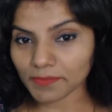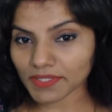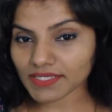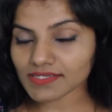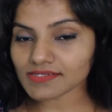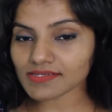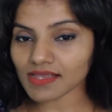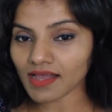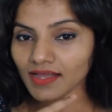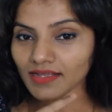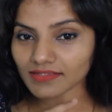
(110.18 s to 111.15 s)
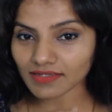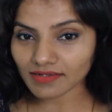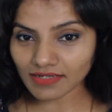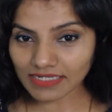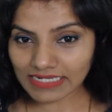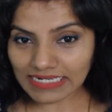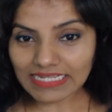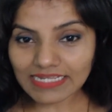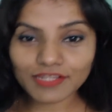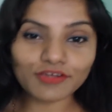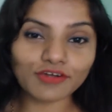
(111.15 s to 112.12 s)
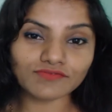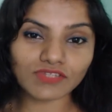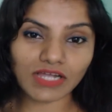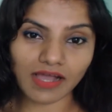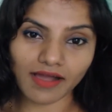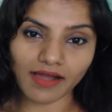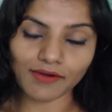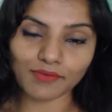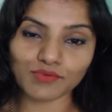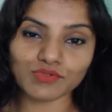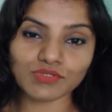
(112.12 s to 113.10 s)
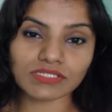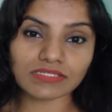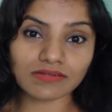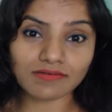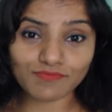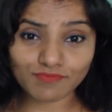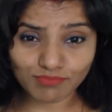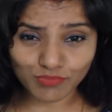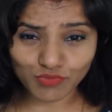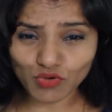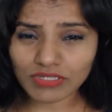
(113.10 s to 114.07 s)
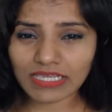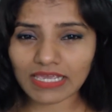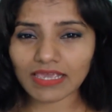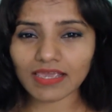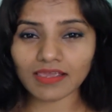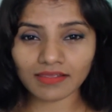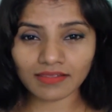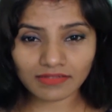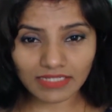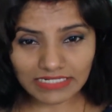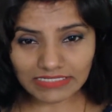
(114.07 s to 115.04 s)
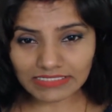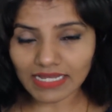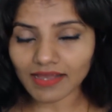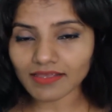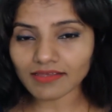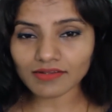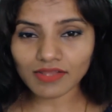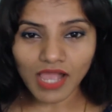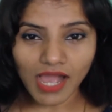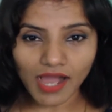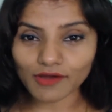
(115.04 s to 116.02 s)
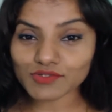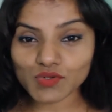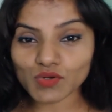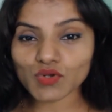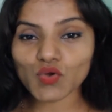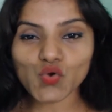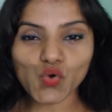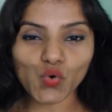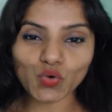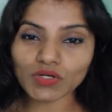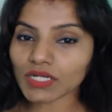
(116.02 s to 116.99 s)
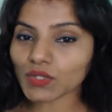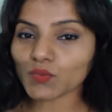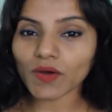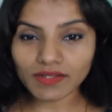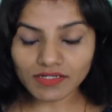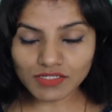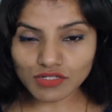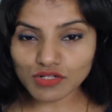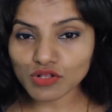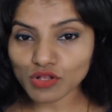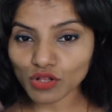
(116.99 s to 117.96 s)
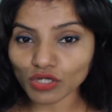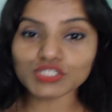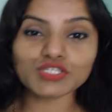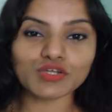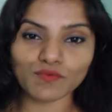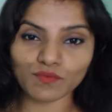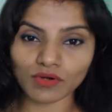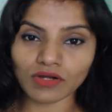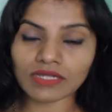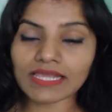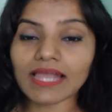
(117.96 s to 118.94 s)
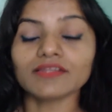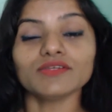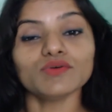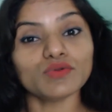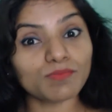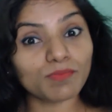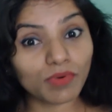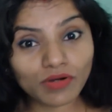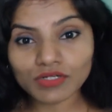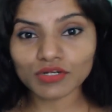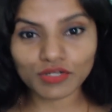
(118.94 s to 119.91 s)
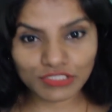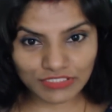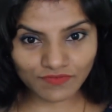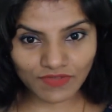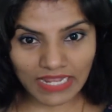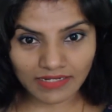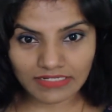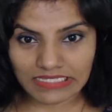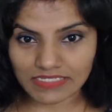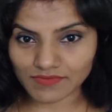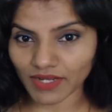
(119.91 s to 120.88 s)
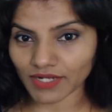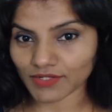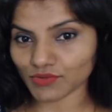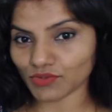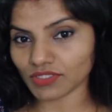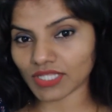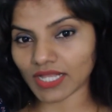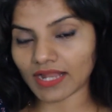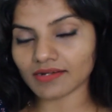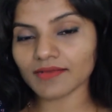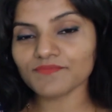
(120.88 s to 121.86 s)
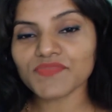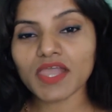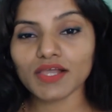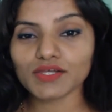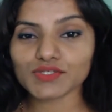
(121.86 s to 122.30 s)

because the cleaning of the house, the cooking, the entire household chore requires lots of work and you burn lots of calories while doing that.